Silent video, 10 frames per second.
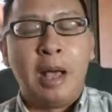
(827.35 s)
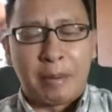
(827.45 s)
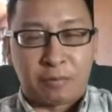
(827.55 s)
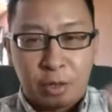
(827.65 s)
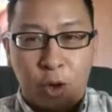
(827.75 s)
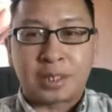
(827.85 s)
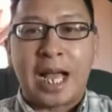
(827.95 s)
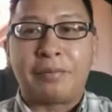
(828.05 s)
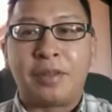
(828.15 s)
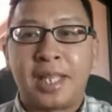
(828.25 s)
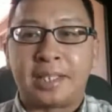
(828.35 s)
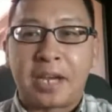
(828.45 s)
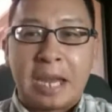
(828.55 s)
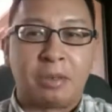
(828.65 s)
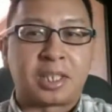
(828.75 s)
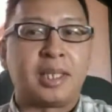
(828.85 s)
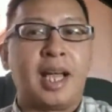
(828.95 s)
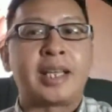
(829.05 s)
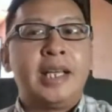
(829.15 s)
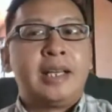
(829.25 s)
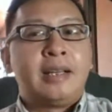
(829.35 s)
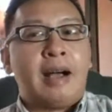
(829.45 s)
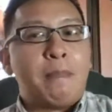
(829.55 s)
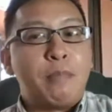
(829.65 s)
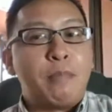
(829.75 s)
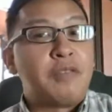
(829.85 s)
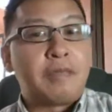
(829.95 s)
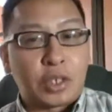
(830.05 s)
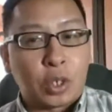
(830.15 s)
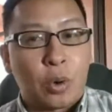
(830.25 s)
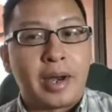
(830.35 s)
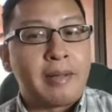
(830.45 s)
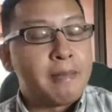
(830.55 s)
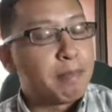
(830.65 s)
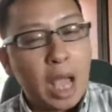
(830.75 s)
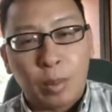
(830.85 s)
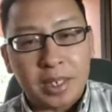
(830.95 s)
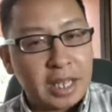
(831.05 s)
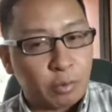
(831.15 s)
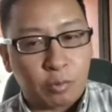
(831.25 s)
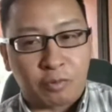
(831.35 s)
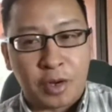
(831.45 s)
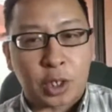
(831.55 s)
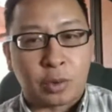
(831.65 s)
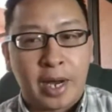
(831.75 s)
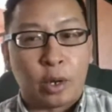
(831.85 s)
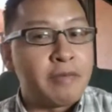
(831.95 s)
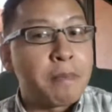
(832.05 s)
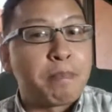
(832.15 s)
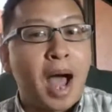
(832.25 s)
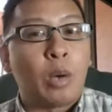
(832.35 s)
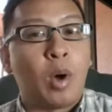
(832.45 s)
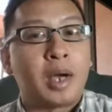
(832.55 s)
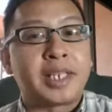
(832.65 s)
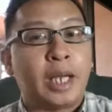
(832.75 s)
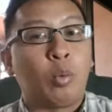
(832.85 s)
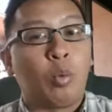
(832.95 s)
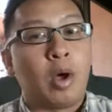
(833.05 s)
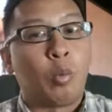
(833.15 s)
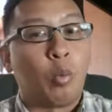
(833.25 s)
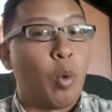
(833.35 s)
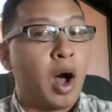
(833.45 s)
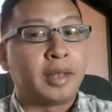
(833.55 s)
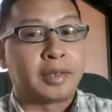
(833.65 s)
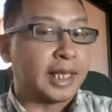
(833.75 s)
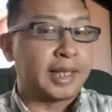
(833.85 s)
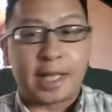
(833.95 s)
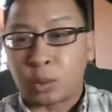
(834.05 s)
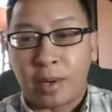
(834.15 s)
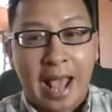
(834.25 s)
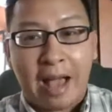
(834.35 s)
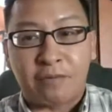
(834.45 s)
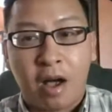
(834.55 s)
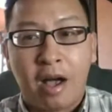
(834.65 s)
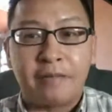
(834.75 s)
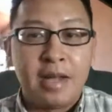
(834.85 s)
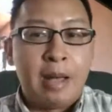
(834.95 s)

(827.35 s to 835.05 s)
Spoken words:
But for those out there that are able to move inventory, buy one, get one free is great, or even buy one, get the next one half off.